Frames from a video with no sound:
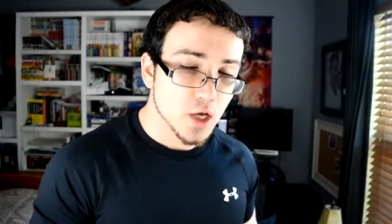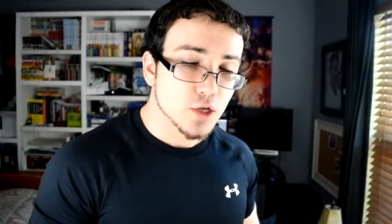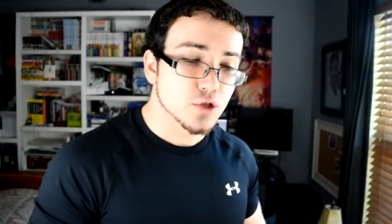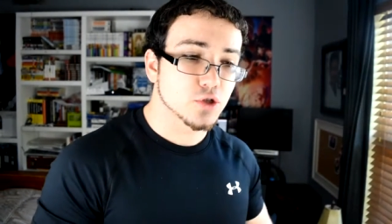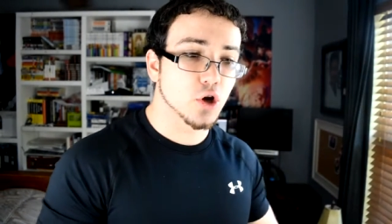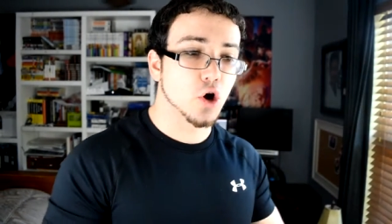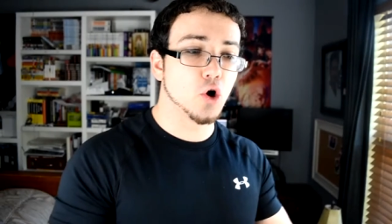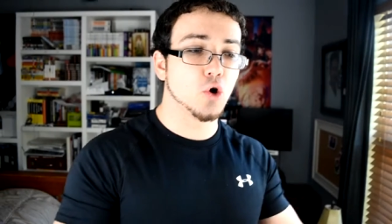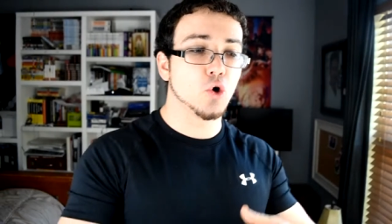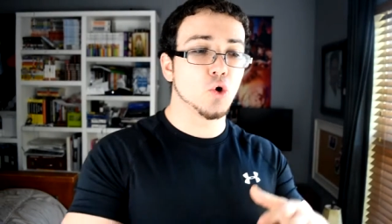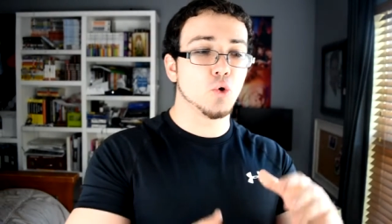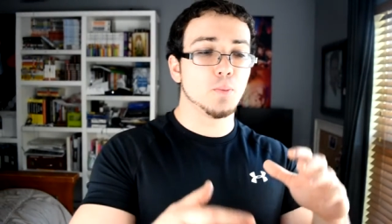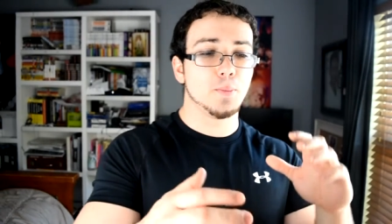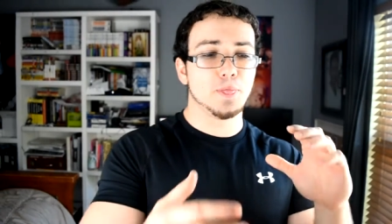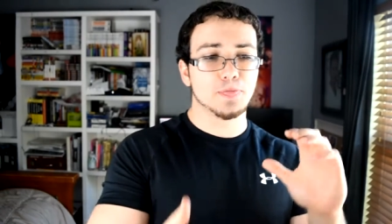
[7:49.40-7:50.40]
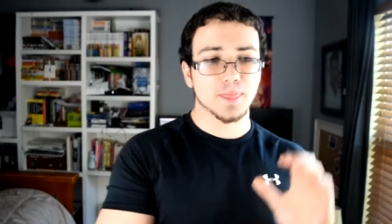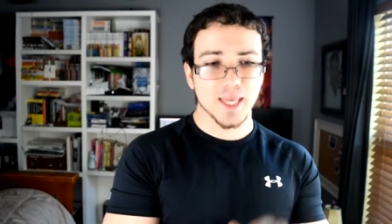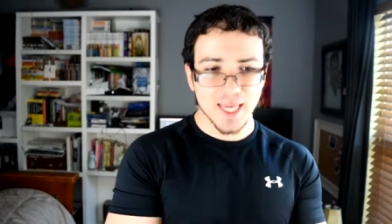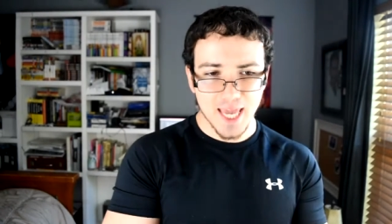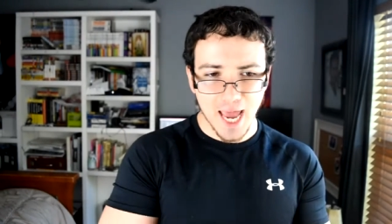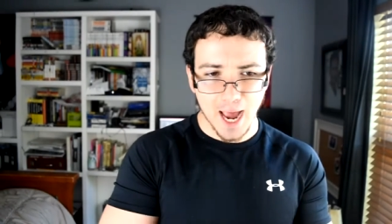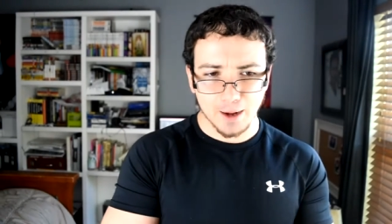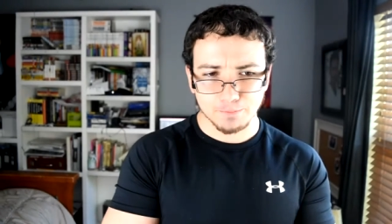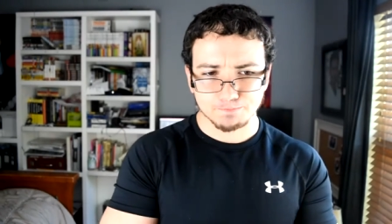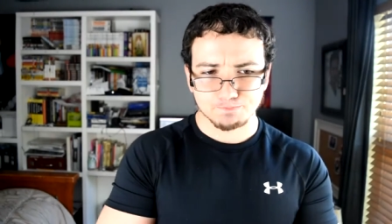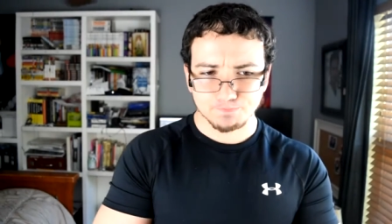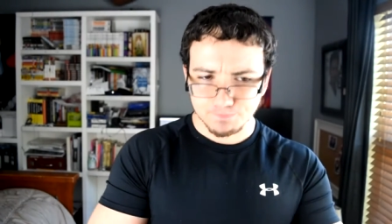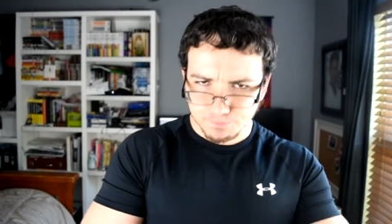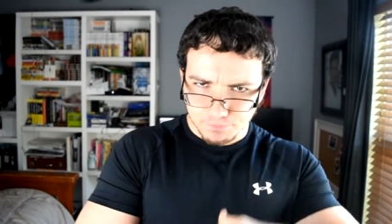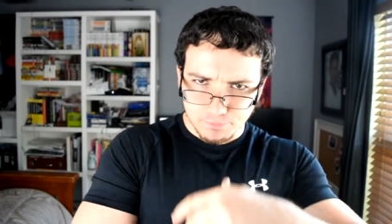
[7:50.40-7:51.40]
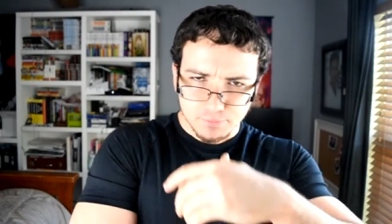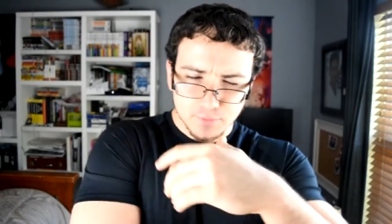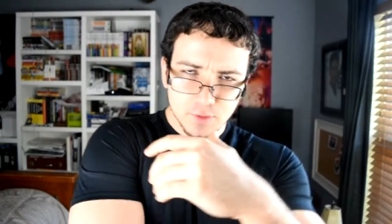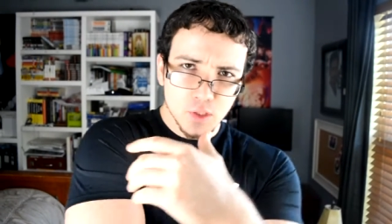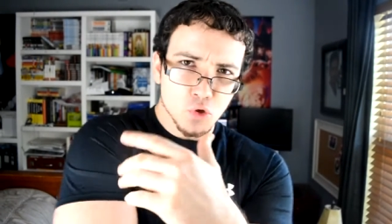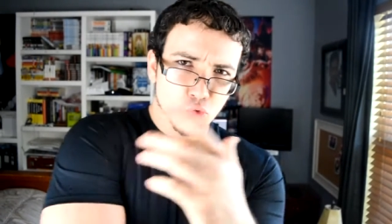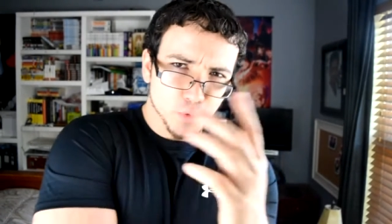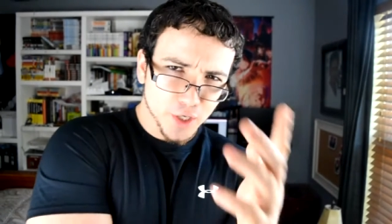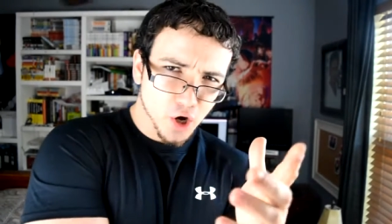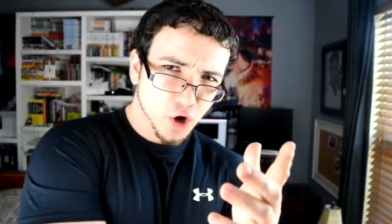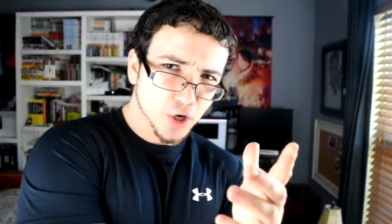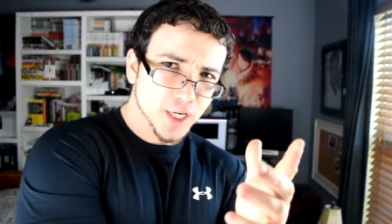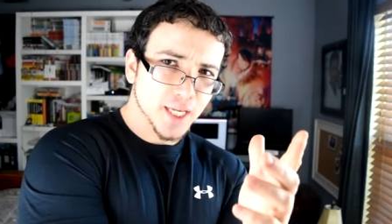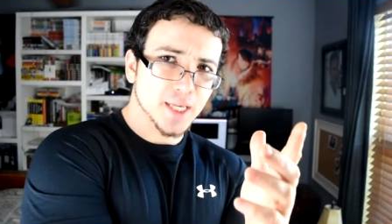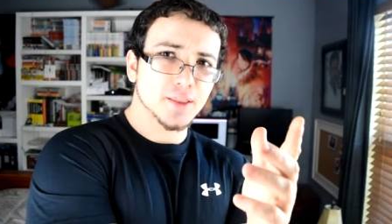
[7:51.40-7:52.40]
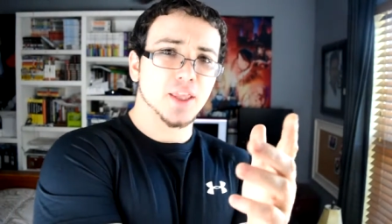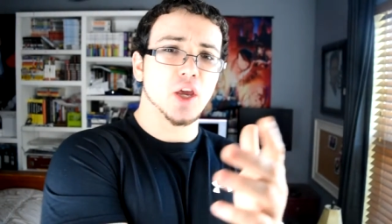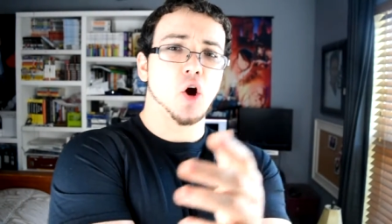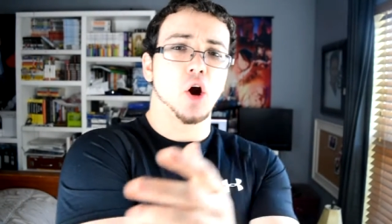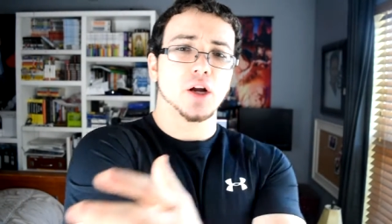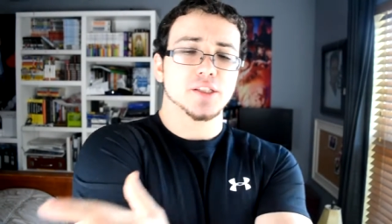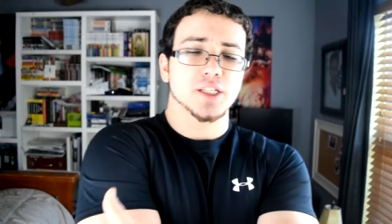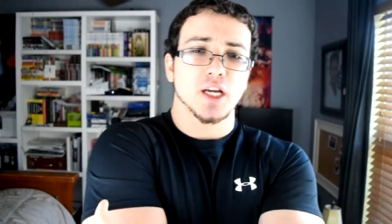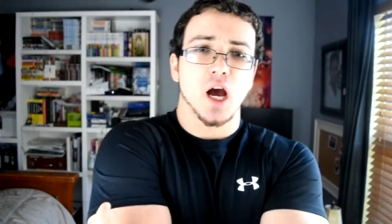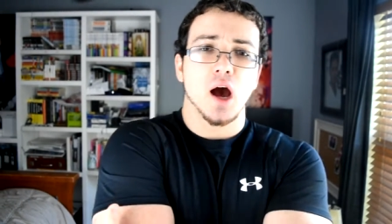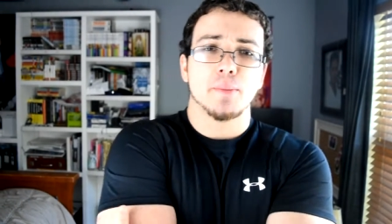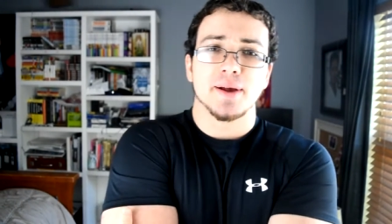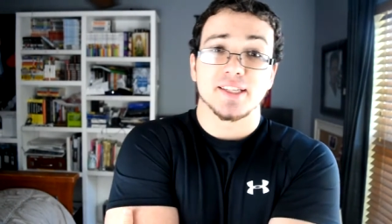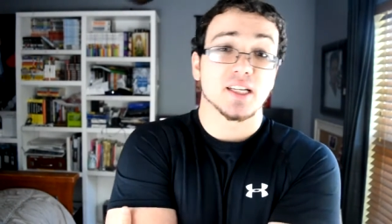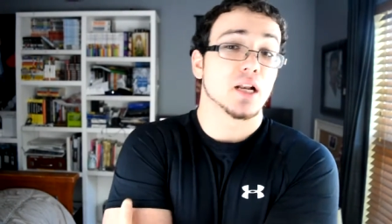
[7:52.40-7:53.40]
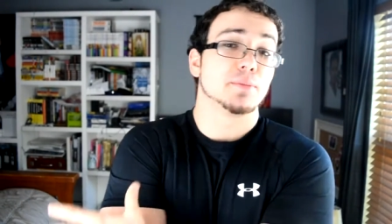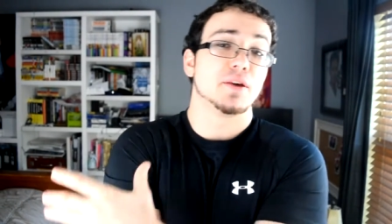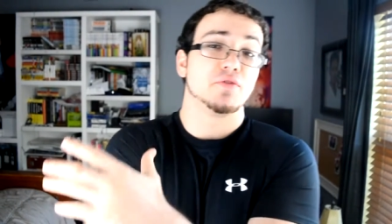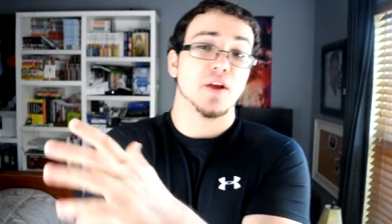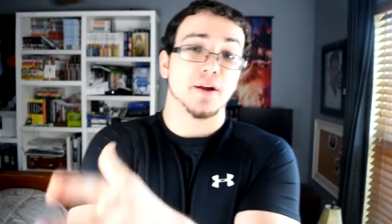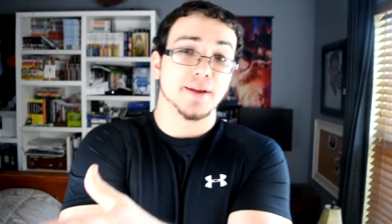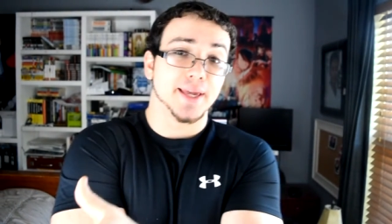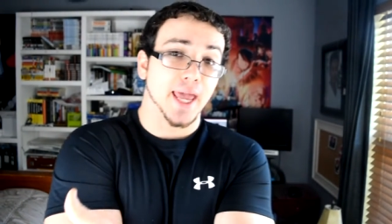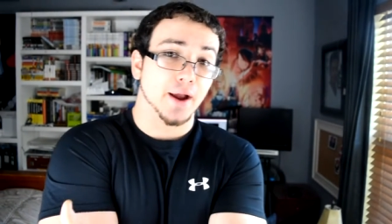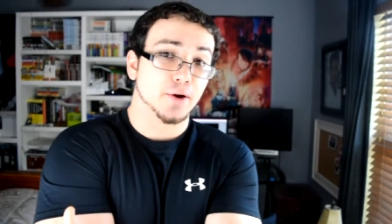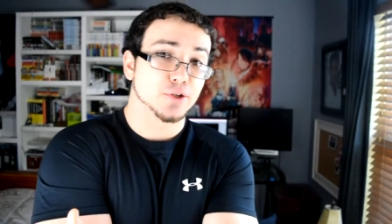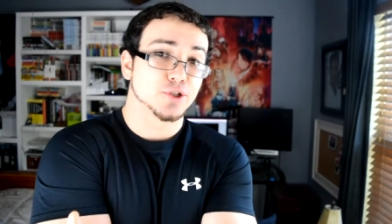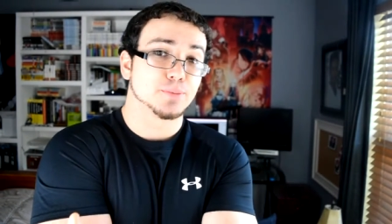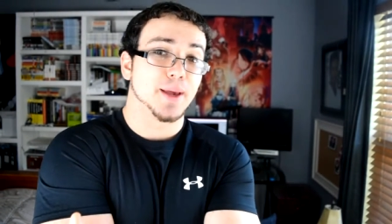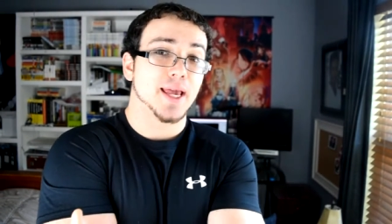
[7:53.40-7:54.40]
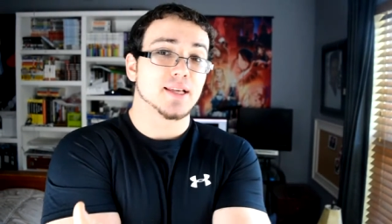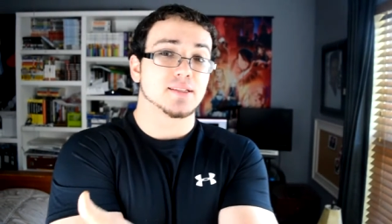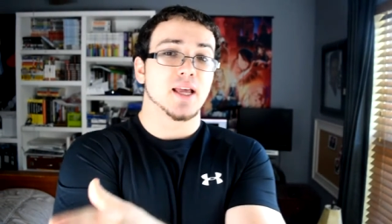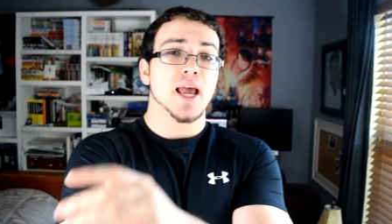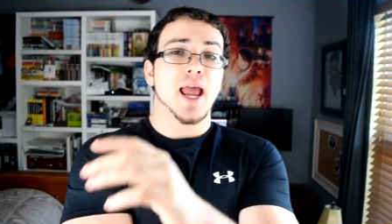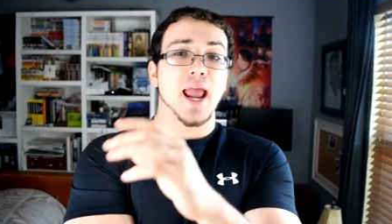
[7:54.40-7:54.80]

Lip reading: So, yeah. Regarding the arc to come, it's going to be very character-based,